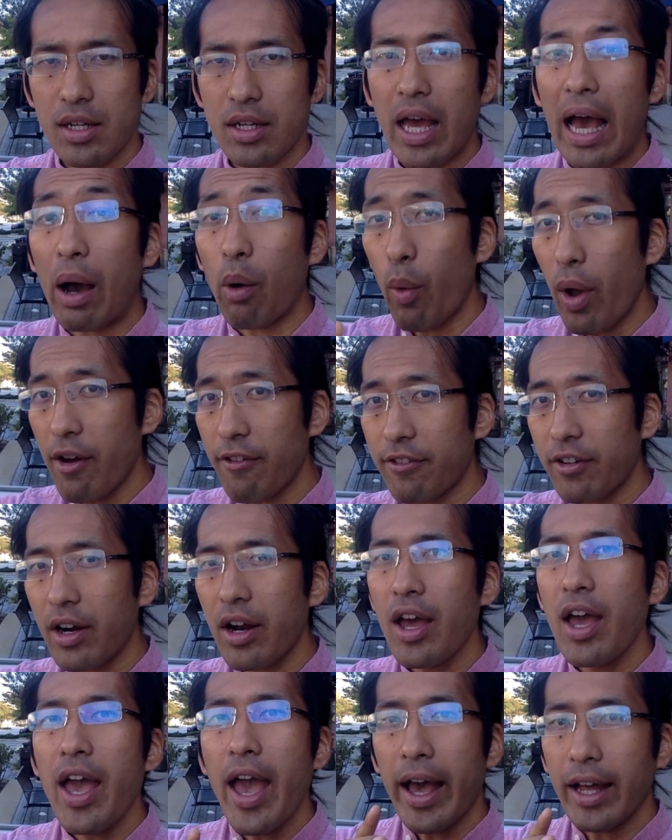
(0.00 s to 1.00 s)
However,
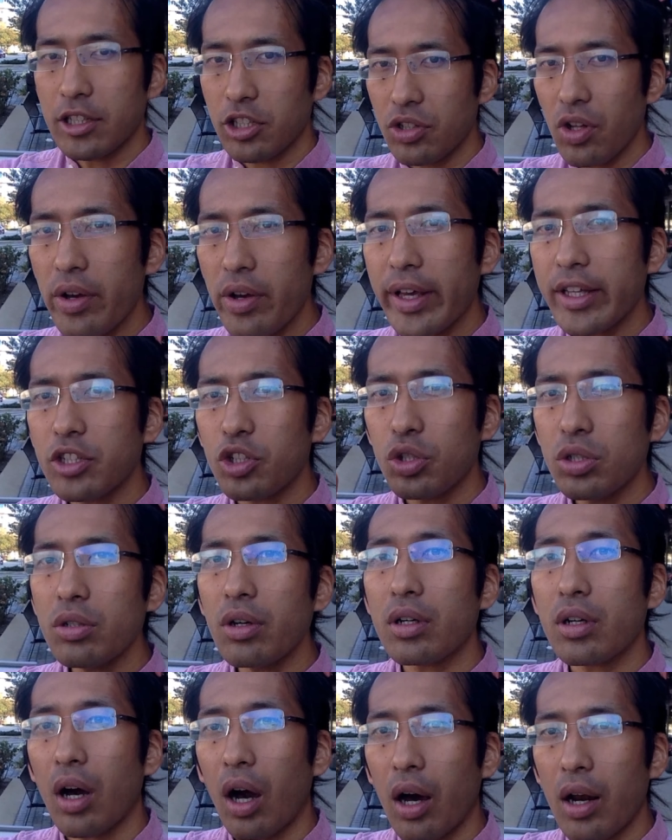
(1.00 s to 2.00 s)
as as you are
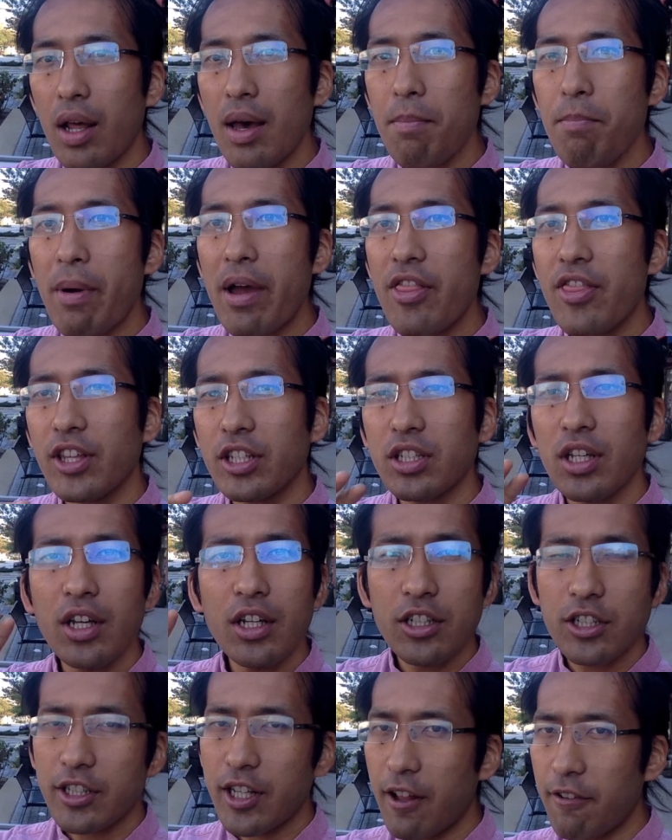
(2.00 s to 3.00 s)
caught up by this
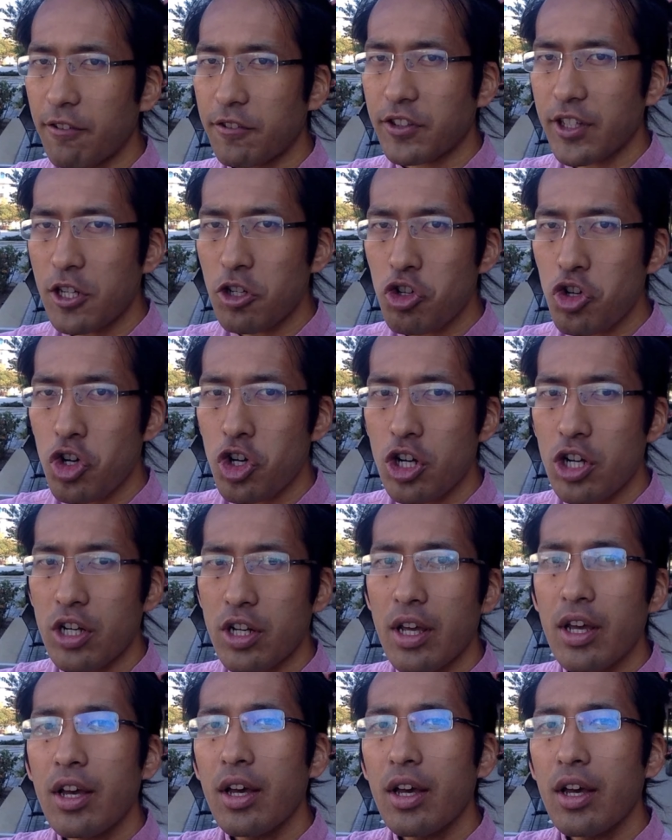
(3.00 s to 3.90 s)
self-centered,